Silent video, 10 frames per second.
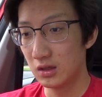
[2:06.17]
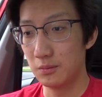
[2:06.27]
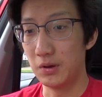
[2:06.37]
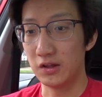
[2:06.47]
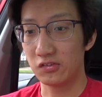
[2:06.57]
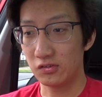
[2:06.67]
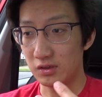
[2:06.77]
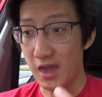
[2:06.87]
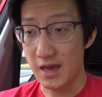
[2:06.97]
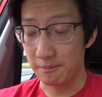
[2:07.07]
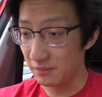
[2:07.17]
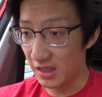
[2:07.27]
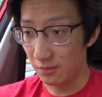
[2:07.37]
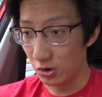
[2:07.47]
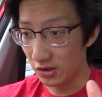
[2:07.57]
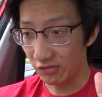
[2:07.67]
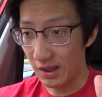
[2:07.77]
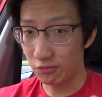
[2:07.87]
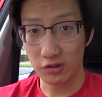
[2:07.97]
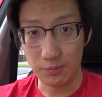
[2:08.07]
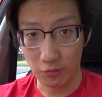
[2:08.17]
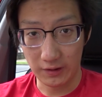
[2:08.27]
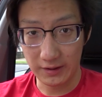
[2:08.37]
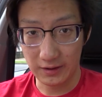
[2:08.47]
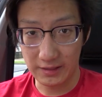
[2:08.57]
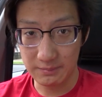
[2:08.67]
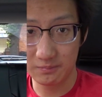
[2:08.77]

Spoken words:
But yeah, it works absolutely brilliantly.